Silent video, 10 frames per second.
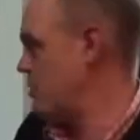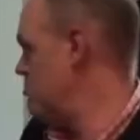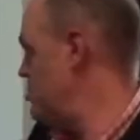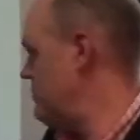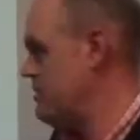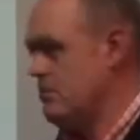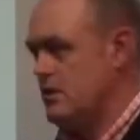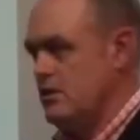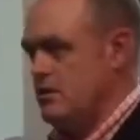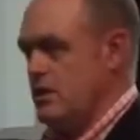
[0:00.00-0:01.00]
you want to move it?
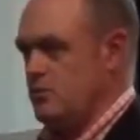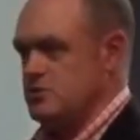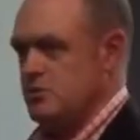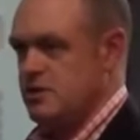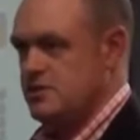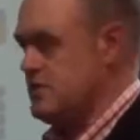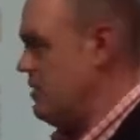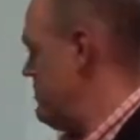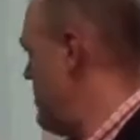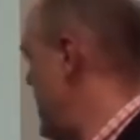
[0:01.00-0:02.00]
It will do it
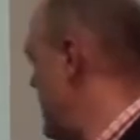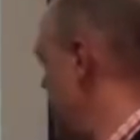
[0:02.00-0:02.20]
itself. You add